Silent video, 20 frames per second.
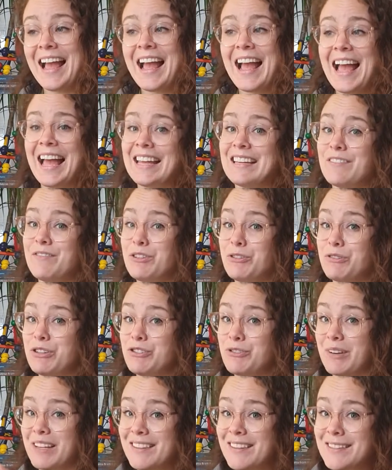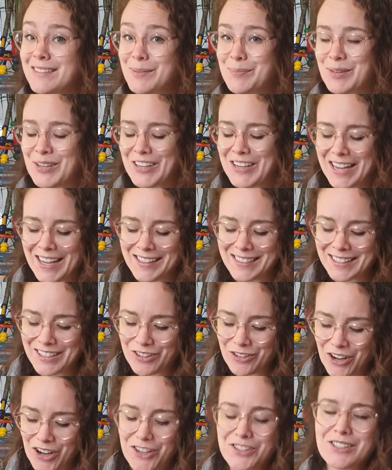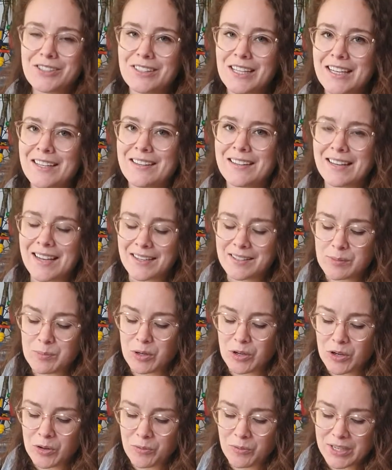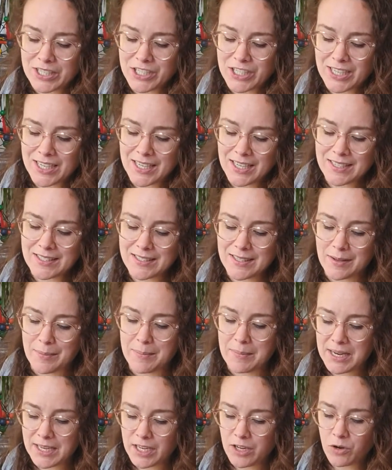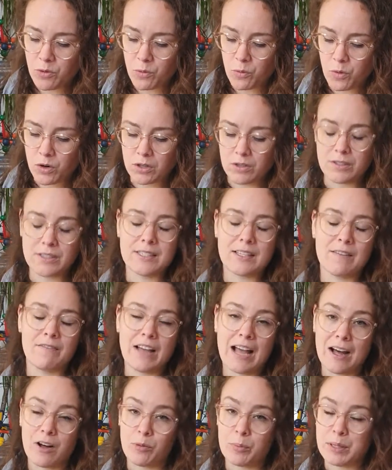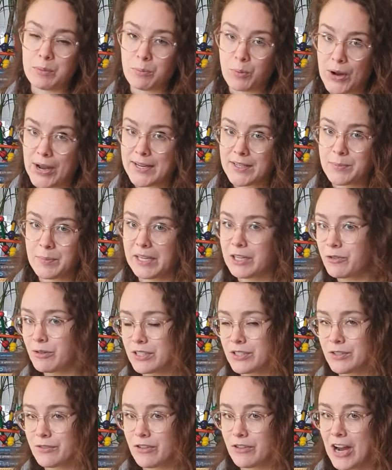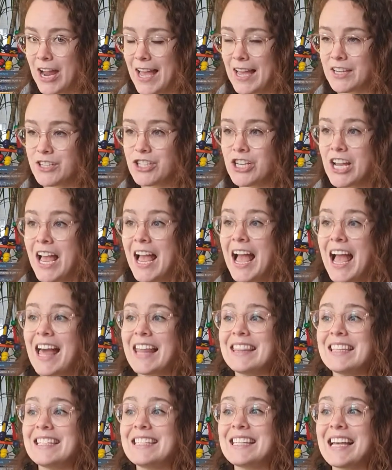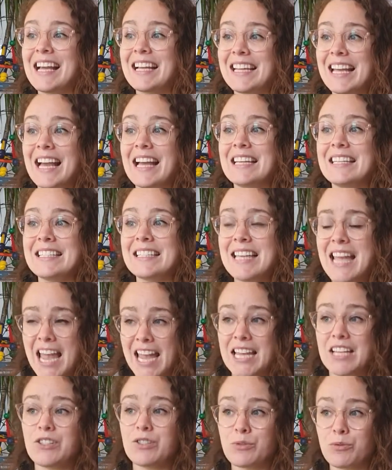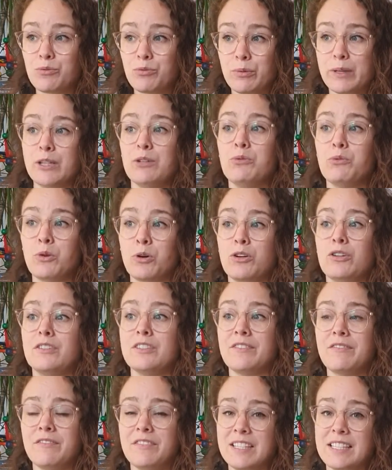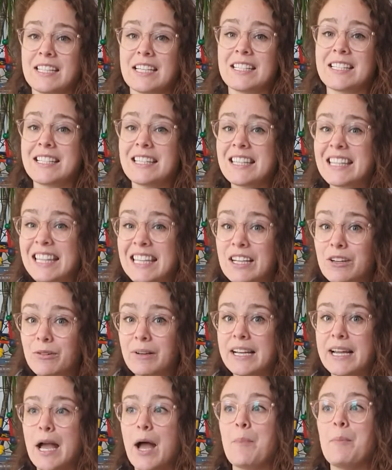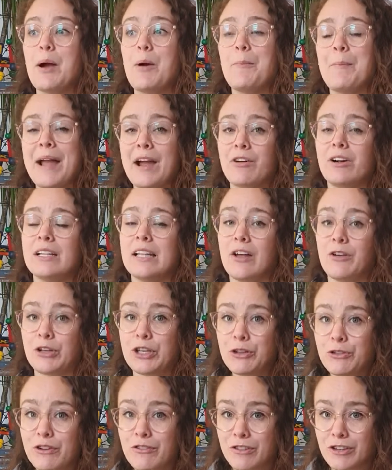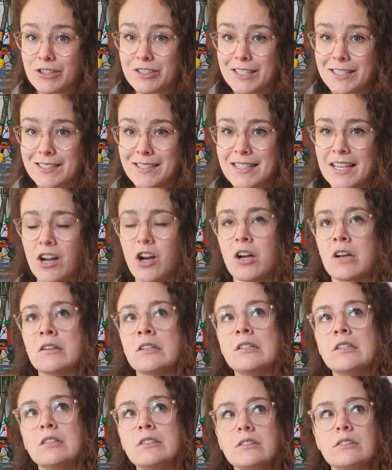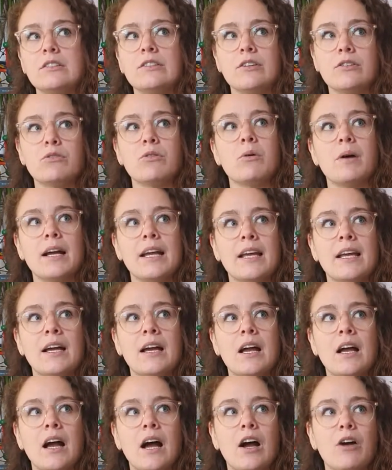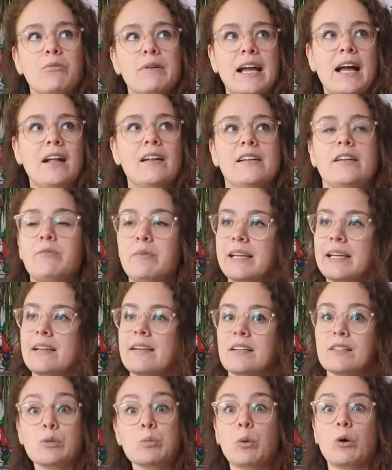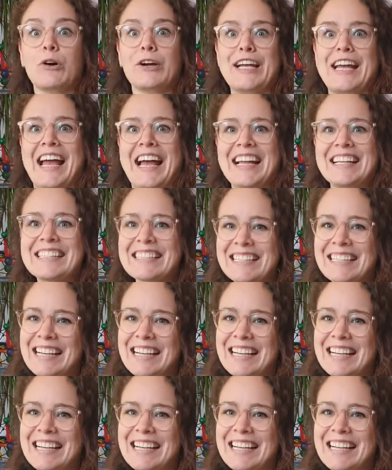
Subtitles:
And if you enjoy this book, I think you'll also like the next book, which is The Many Worlds of Albie Bright by Christopher Edge. And this, again, takes real-world physics theory about parallel universes that aren't, quite a reality we can explore yet,